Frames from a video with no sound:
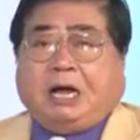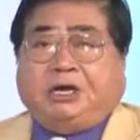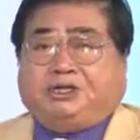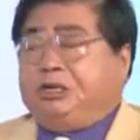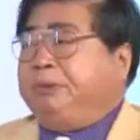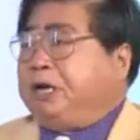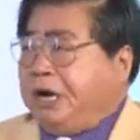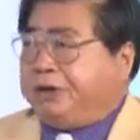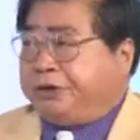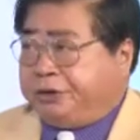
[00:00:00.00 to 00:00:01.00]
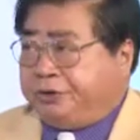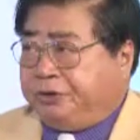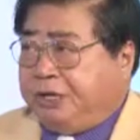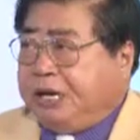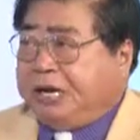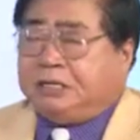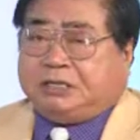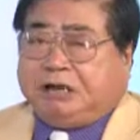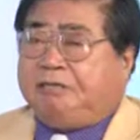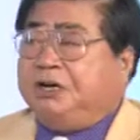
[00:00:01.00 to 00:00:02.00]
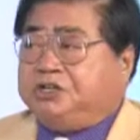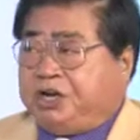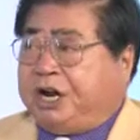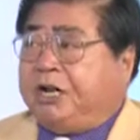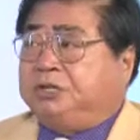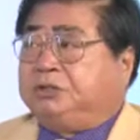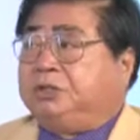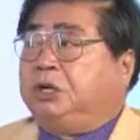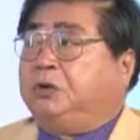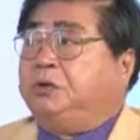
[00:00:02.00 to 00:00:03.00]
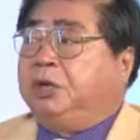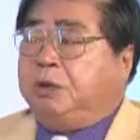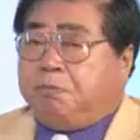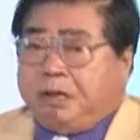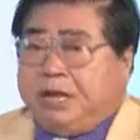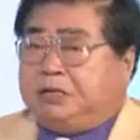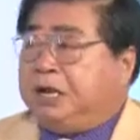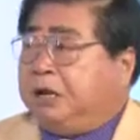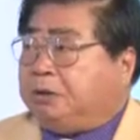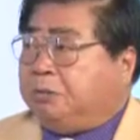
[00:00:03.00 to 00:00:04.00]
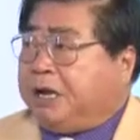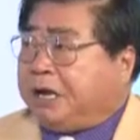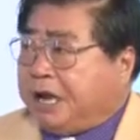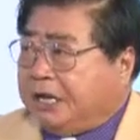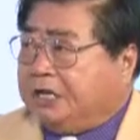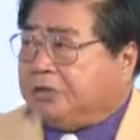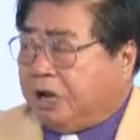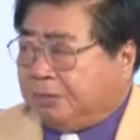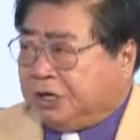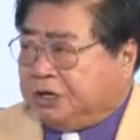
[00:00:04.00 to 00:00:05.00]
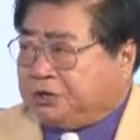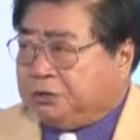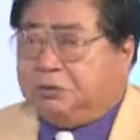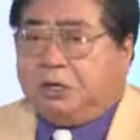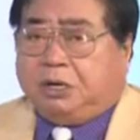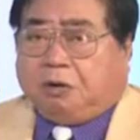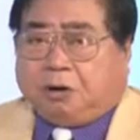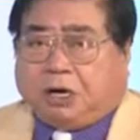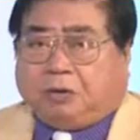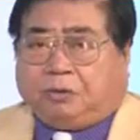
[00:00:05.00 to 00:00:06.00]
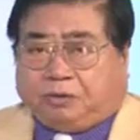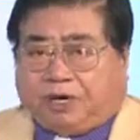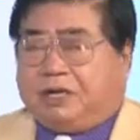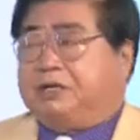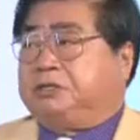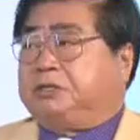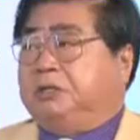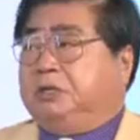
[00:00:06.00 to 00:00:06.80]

Jimmy Carter had never a chance to make any nomination, whereas